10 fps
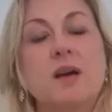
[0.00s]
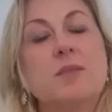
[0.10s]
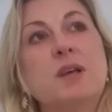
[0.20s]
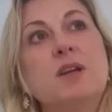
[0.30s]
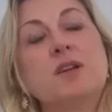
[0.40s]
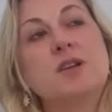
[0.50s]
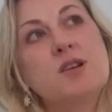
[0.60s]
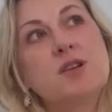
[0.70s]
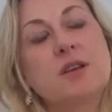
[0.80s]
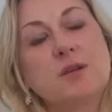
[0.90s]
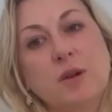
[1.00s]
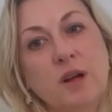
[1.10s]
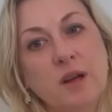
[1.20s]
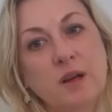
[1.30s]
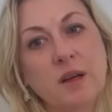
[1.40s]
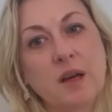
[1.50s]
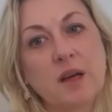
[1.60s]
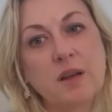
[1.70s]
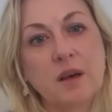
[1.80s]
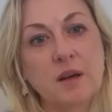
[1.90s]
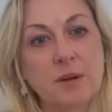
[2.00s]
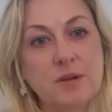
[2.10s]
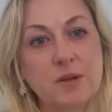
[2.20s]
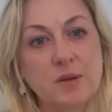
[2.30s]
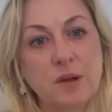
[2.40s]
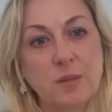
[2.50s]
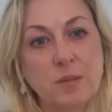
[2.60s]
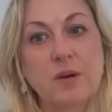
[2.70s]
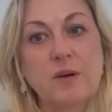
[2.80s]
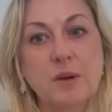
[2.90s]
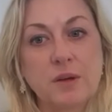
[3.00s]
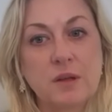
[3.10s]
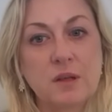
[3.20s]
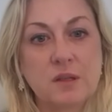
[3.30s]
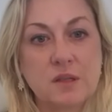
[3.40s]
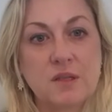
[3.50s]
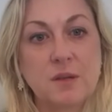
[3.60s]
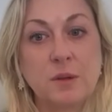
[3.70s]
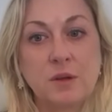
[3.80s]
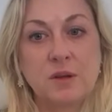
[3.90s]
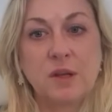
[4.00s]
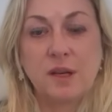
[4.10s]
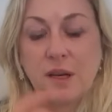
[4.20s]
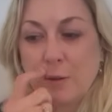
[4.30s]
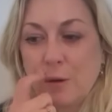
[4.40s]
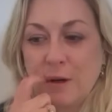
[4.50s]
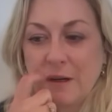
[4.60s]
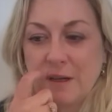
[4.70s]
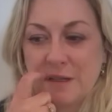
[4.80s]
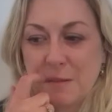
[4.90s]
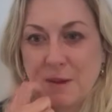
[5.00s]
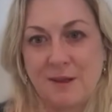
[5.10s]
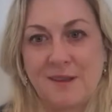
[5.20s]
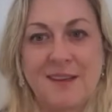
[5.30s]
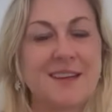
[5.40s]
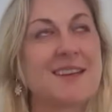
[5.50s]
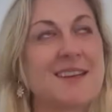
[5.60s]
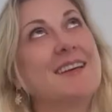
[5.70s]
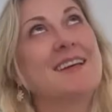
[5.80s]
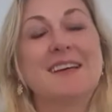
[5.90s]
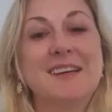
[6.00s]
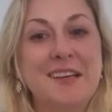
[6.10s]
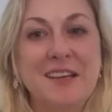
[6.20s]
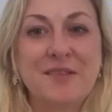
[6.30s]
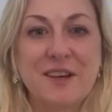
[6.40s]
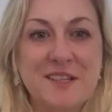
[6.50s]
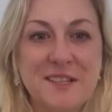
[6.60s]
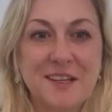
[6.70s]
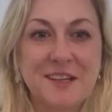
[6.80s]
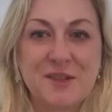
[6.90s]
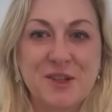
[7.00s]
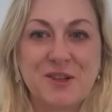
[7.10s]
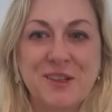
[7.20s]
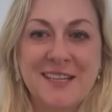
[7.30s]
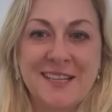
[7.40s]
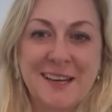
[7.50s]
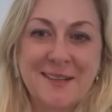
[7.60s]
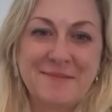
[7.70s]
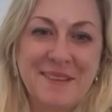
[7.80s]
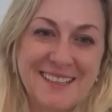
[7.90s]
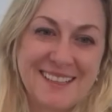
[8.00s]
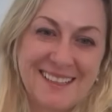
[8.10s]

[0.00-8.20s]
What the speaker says: I mean, initially when I had thought about doing a book about this community, I wanted it to be like investigative journalism.